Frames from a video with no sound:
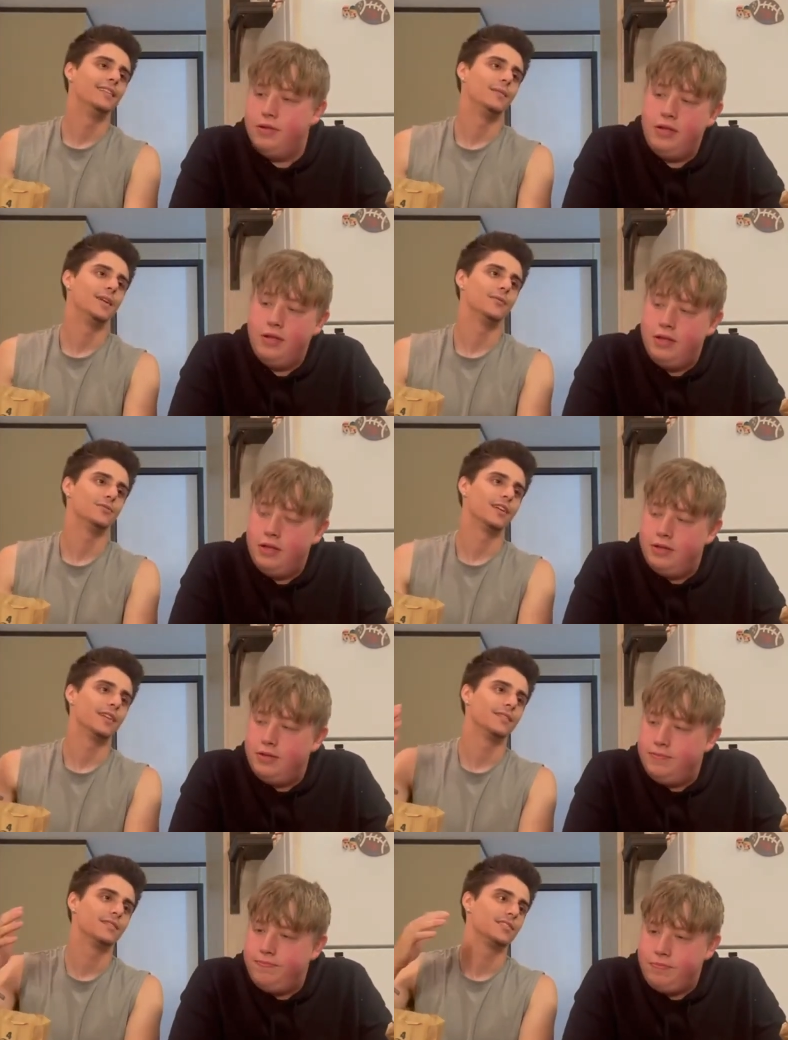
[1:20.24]
Speaker 1: I mean, it was
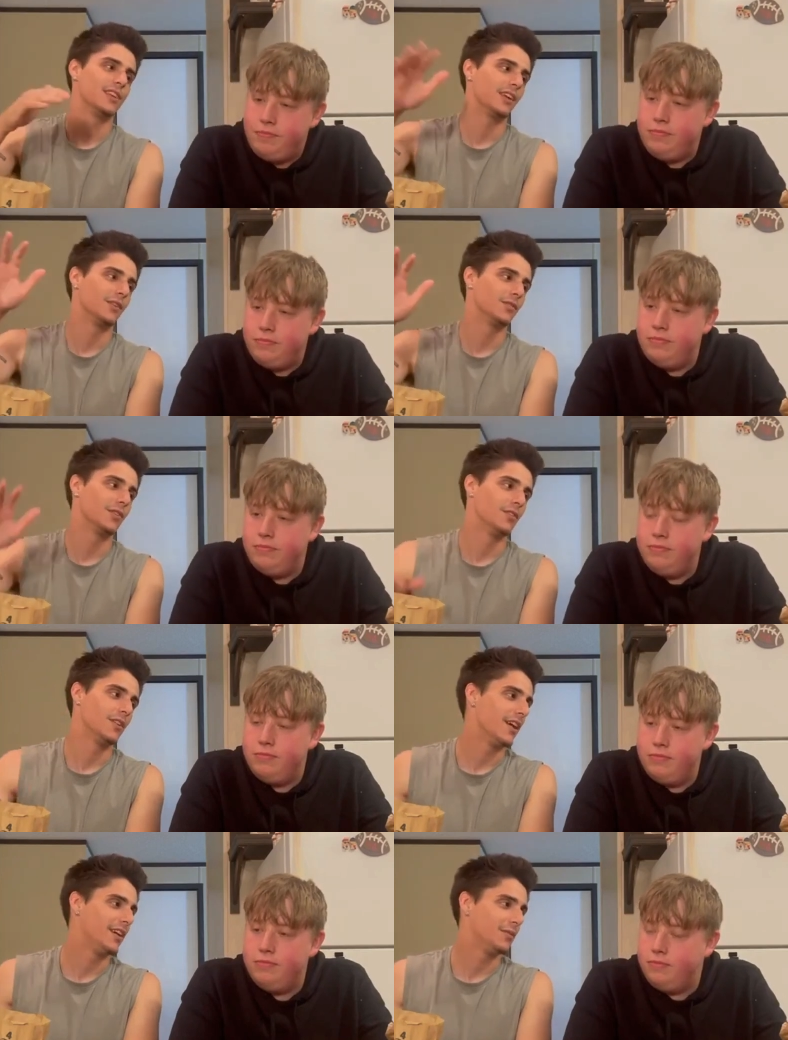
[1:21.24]
like second or third
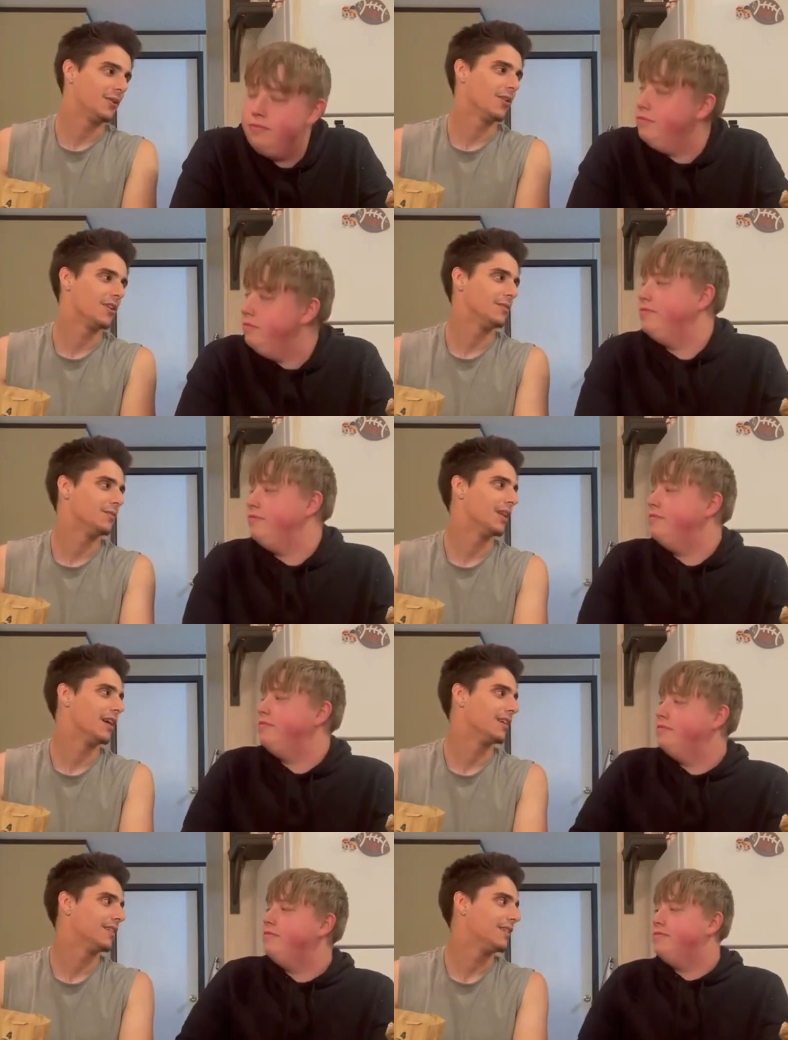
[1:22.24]
day, we were already
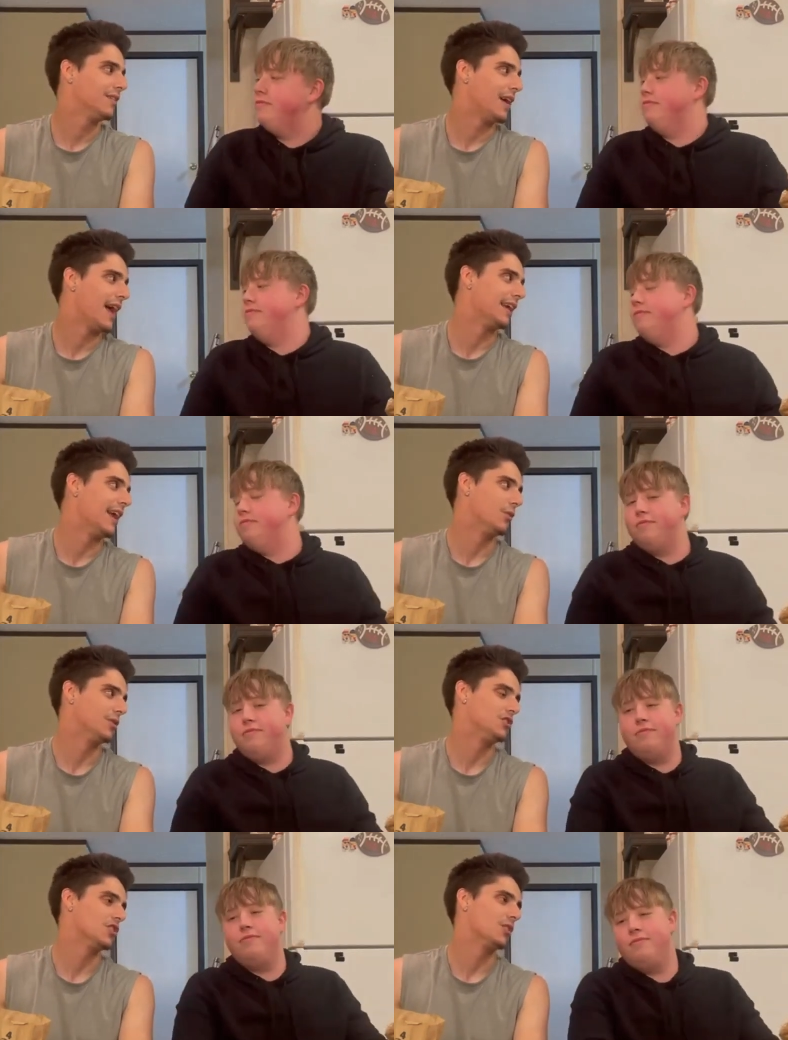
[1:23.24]
like hanging out with
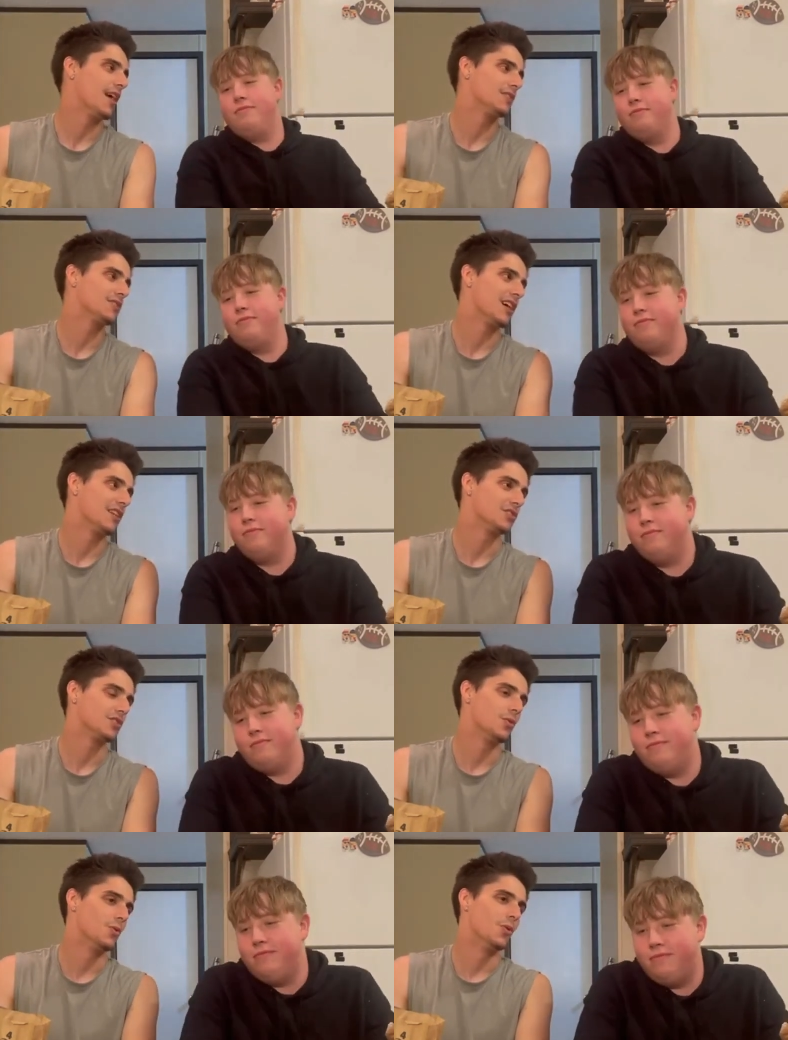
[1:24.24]
each other outside of
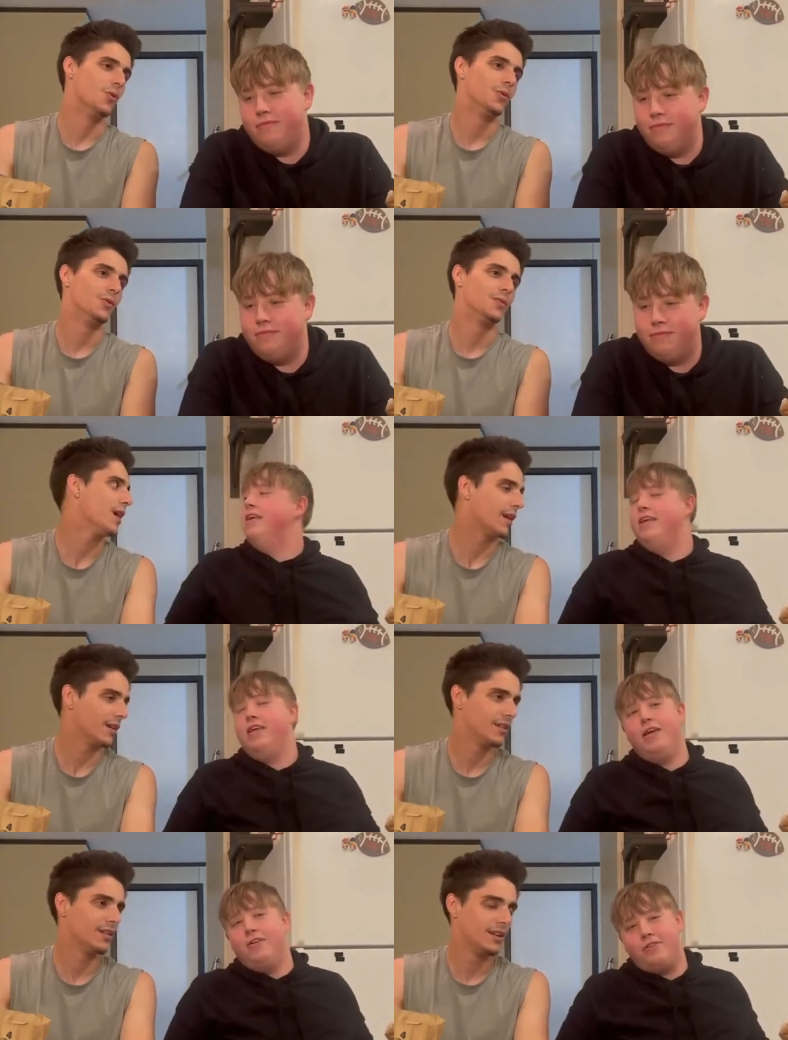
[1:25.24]
school
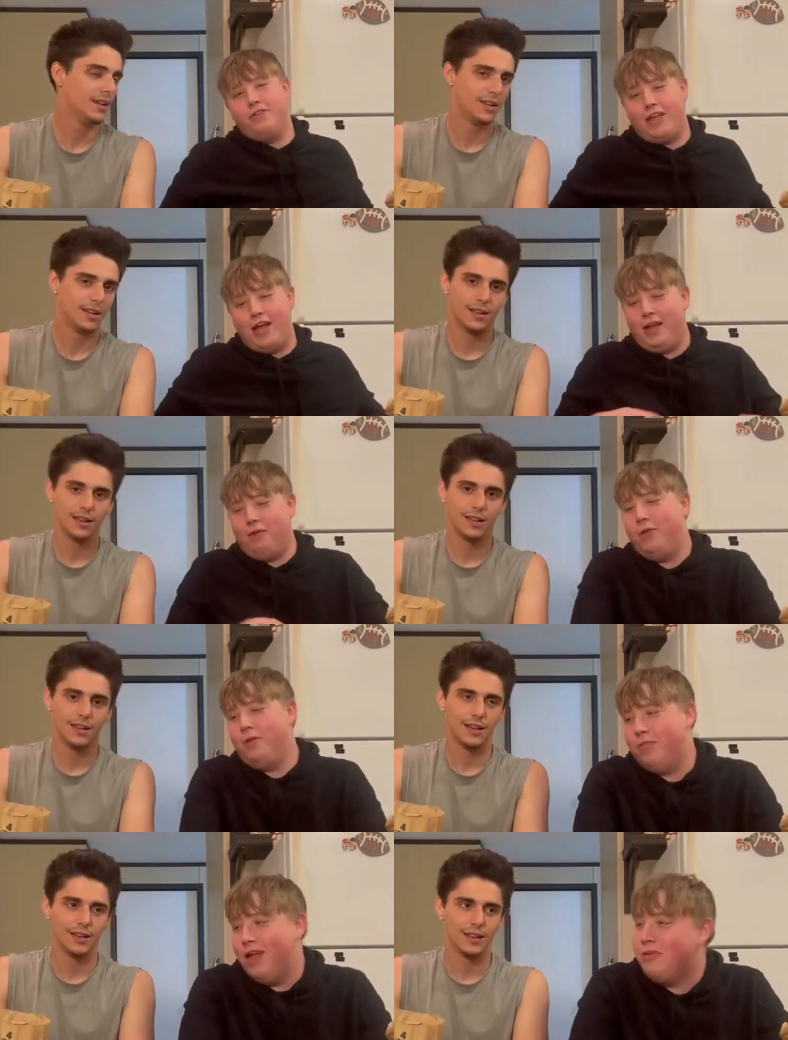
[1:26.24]
Speaker 2: yeah, it's just kind of like one of
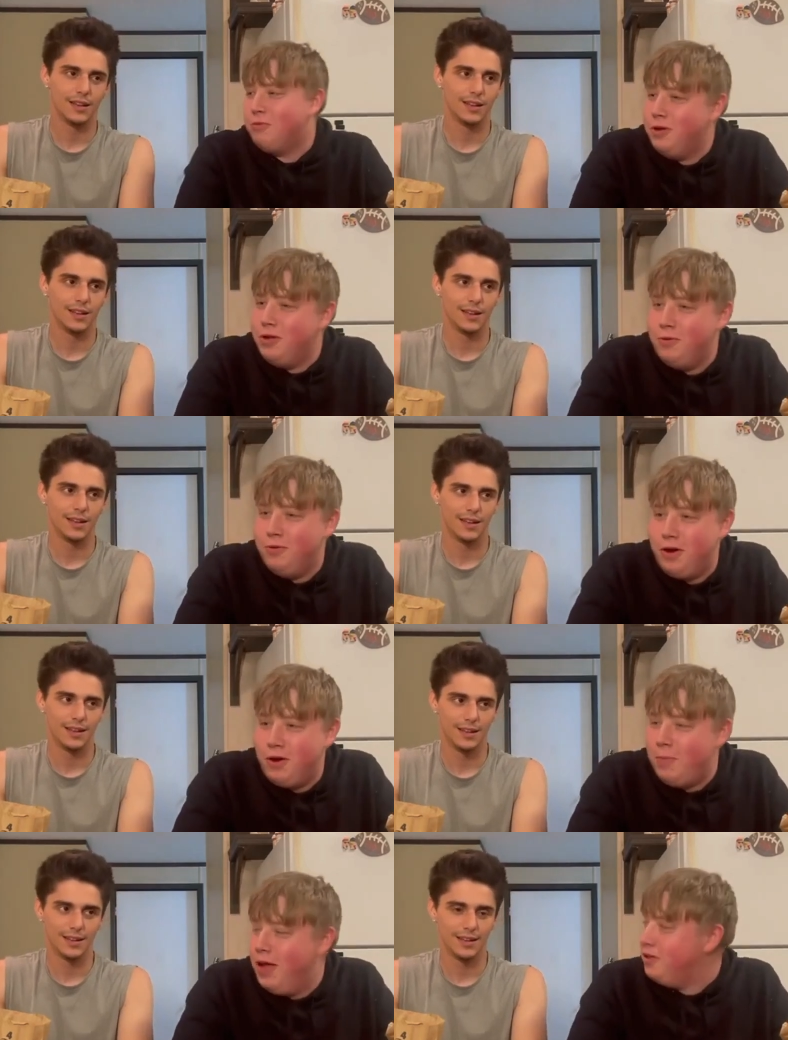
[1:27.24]
them things where you
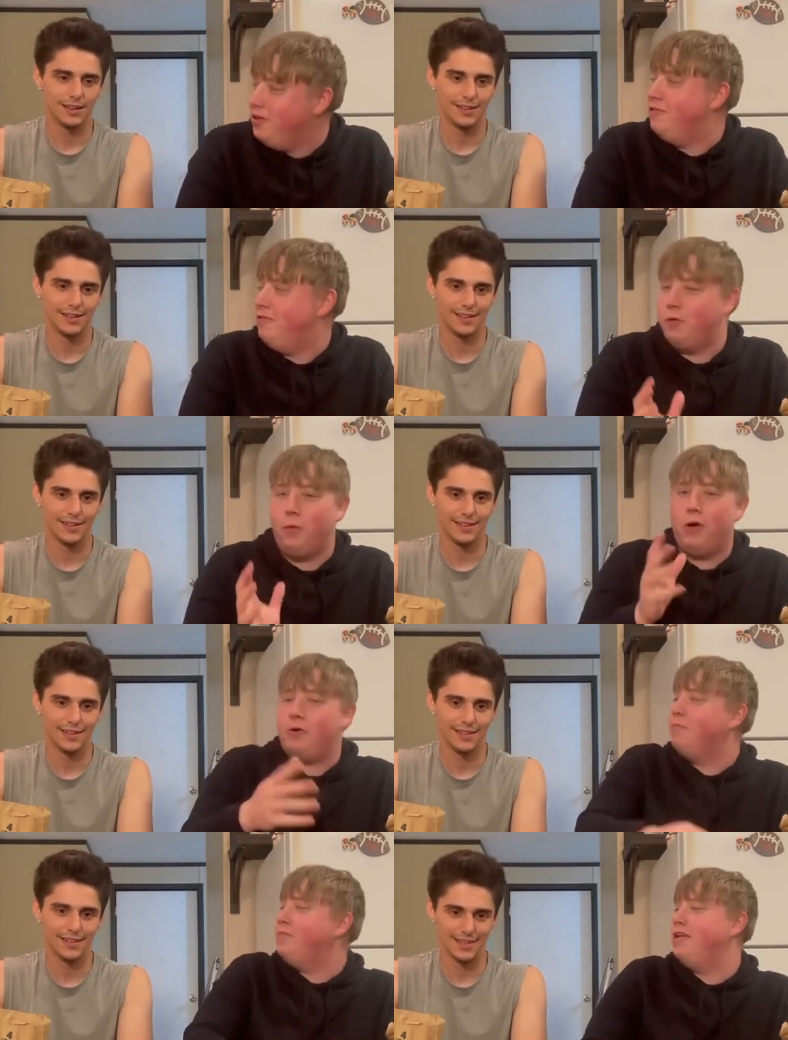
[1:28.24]
automatically just feel
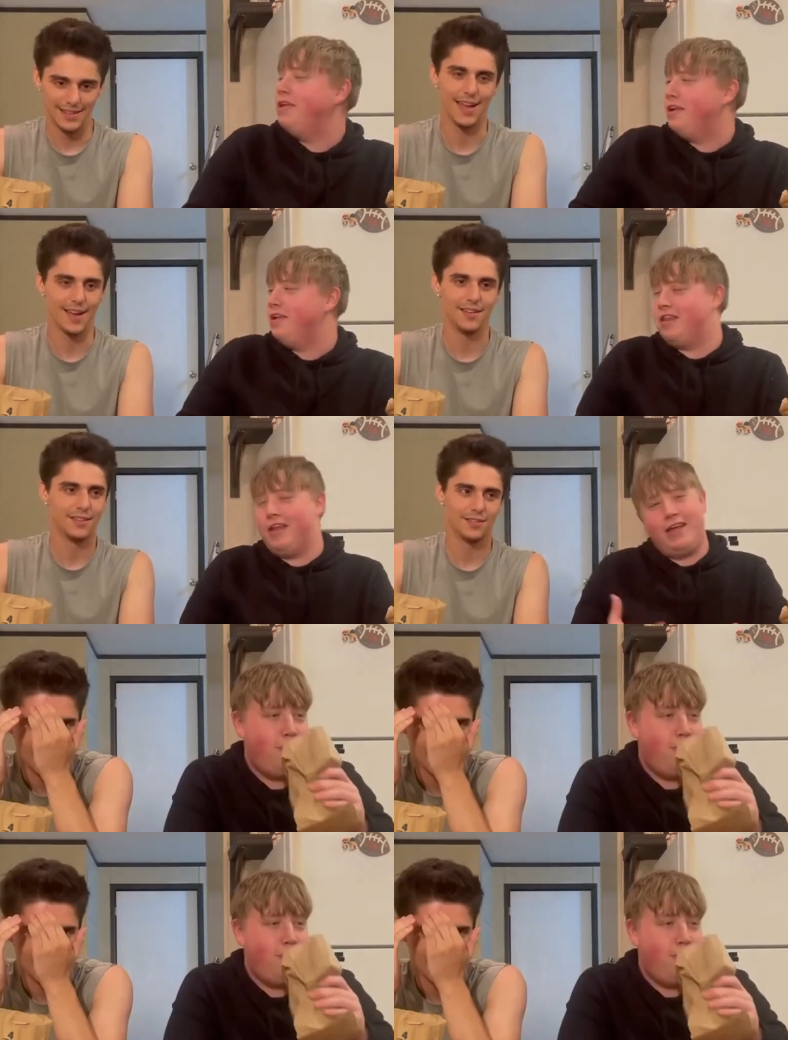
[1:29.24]
welcomed. Yeah. Because like,